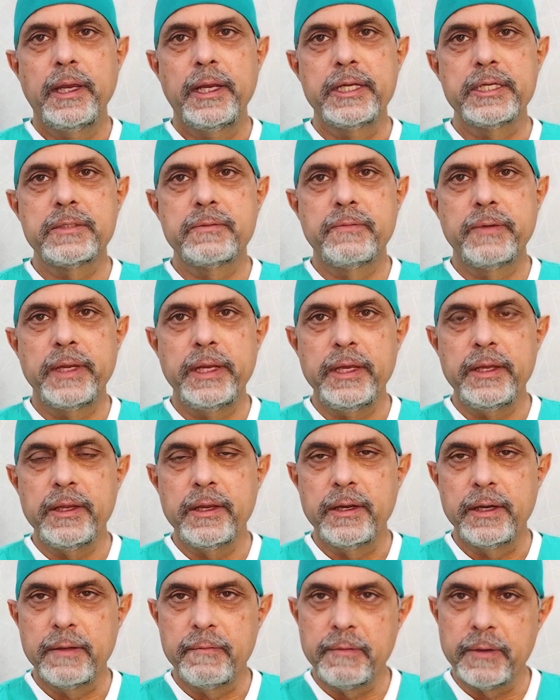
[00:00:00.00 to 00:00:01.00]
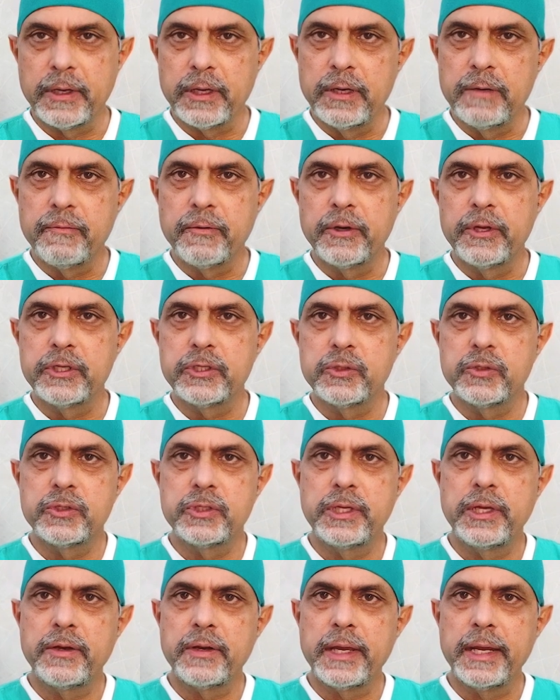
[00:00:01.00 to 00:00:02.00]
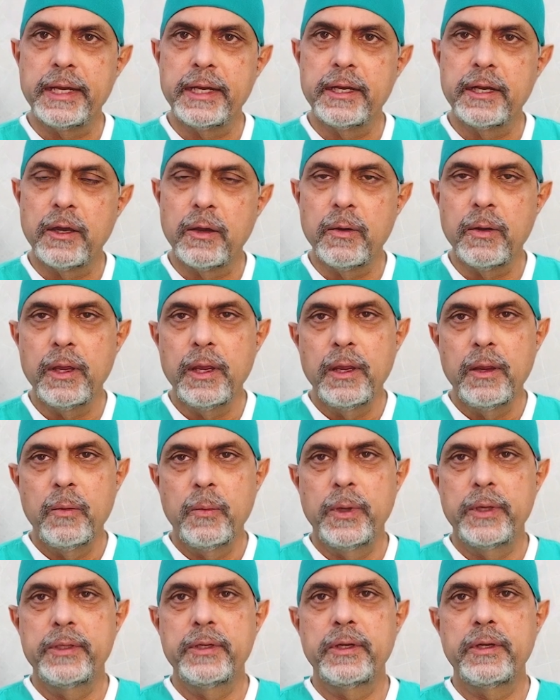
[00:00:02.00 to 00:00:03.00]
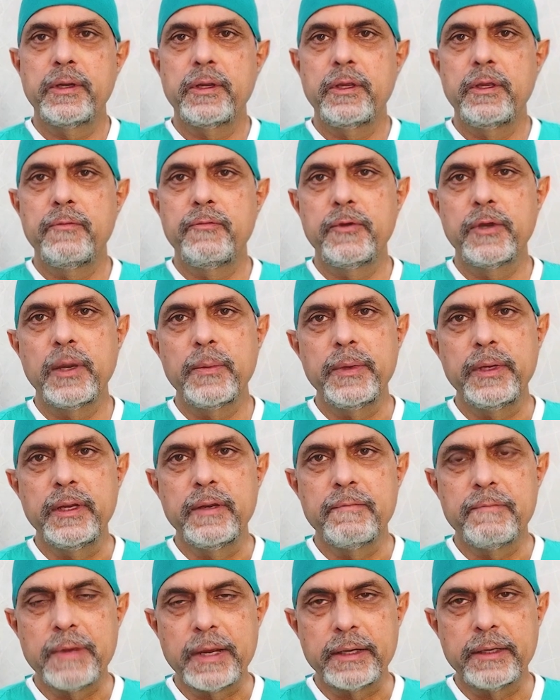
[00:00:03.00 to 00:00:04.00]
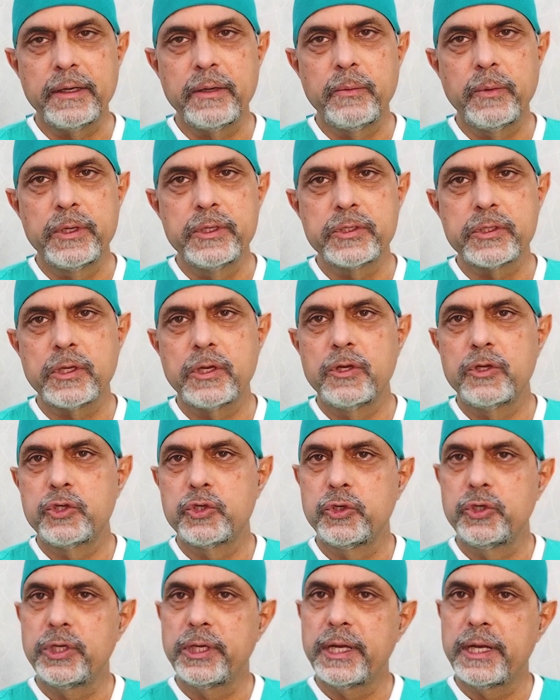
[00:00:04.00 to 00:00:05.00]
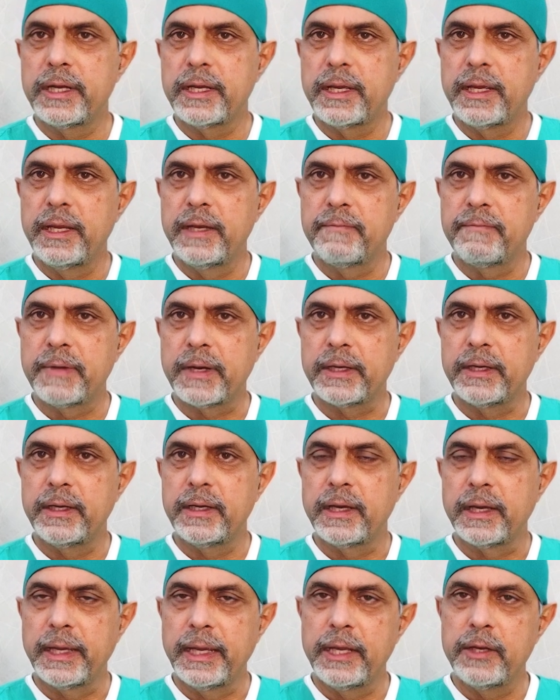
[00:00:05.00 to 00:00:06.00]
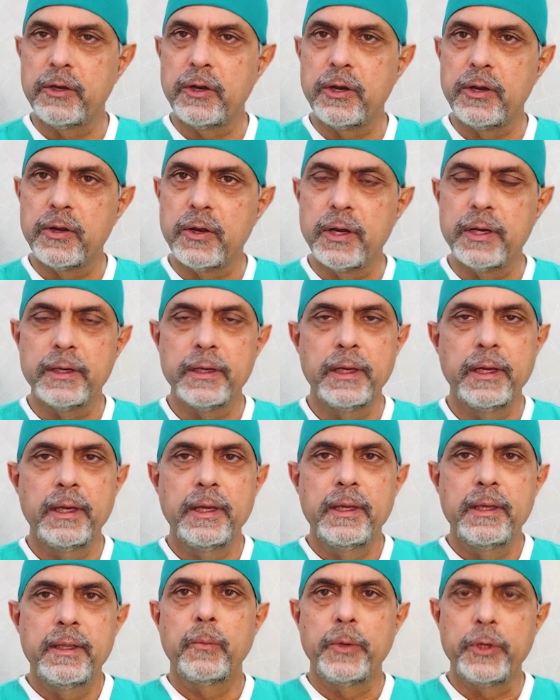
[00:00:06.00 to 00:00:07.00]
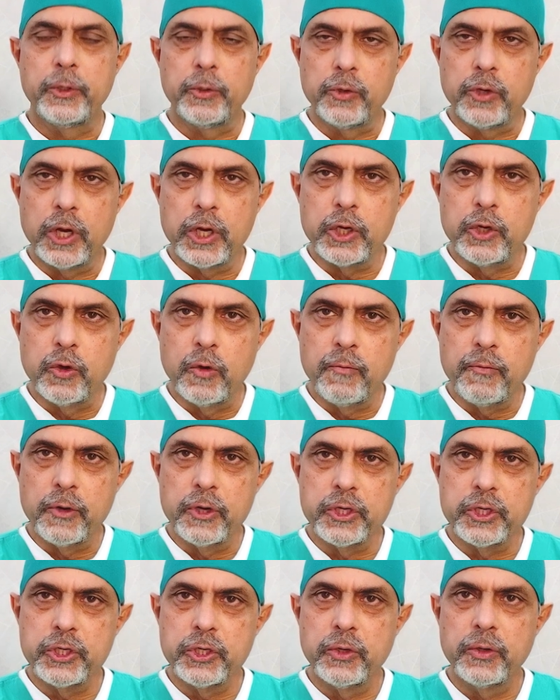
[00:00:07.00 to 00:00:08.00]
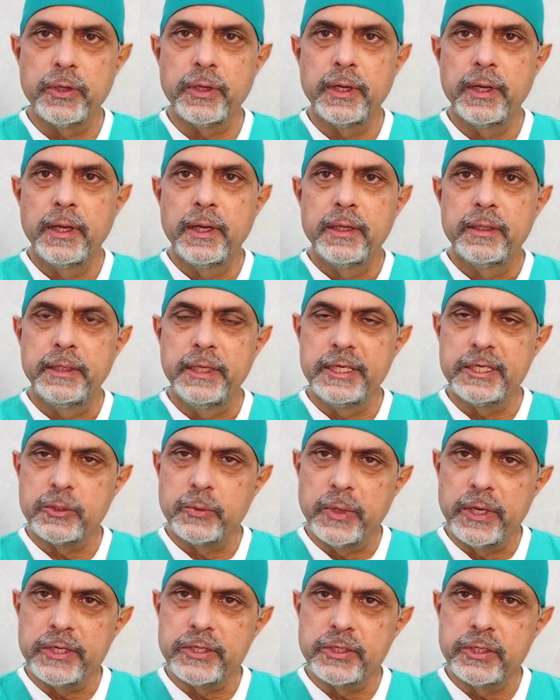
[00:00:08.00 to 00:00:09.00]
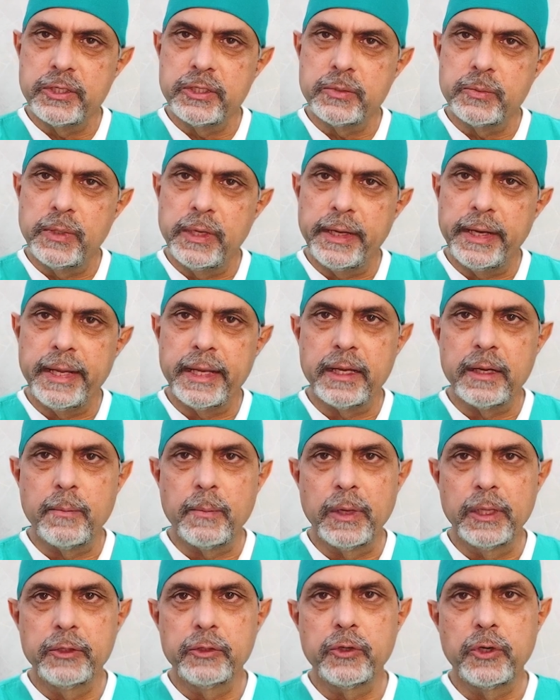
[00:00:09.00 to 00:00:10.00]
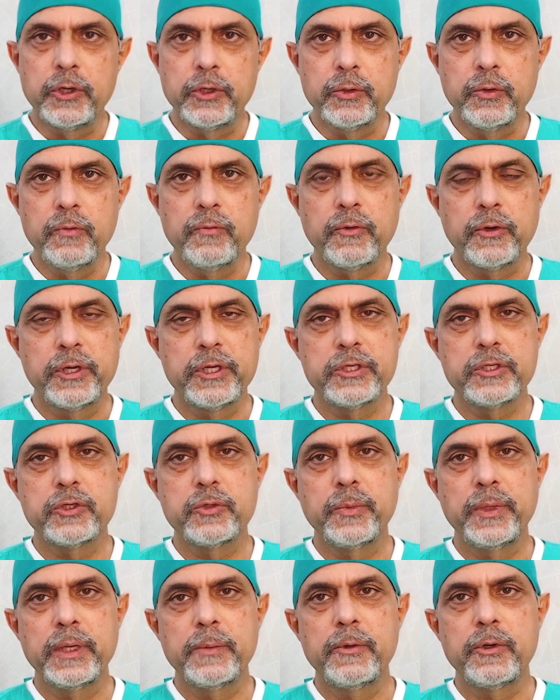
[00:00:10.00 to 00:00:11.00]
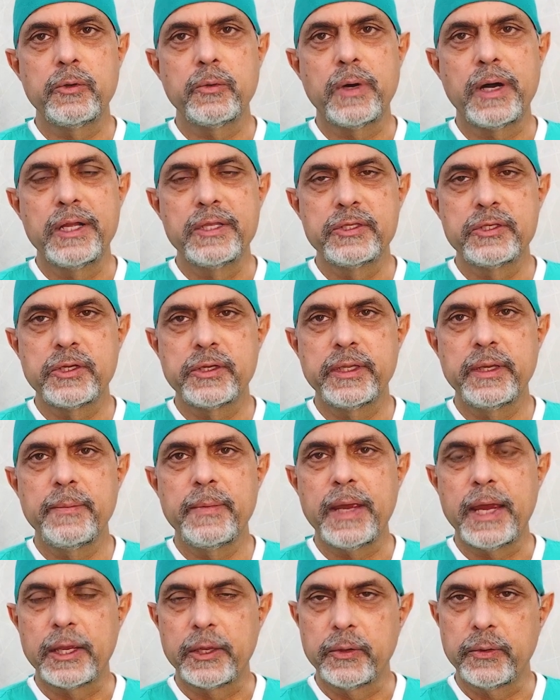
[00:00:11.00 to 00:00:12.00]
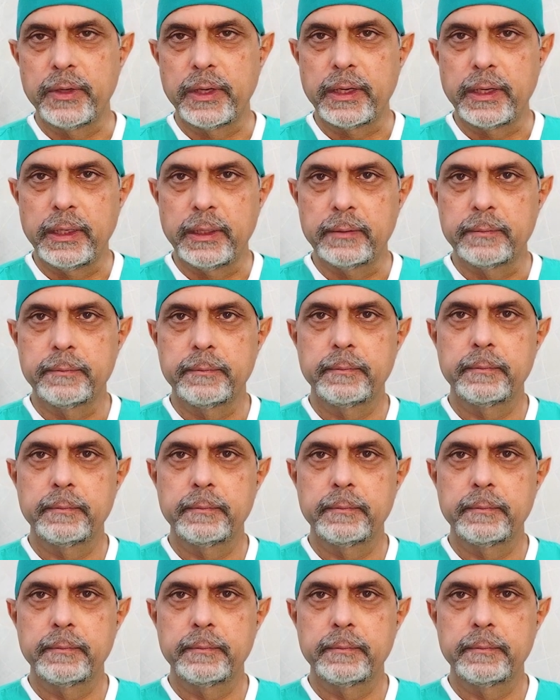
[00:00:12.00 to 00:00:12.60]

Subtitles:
It is very difficult for us to say right now whether if you have been infected once, should you get infected again or not. We do not know for sure. These questions will take a month or two for us to be able to answer them accurately.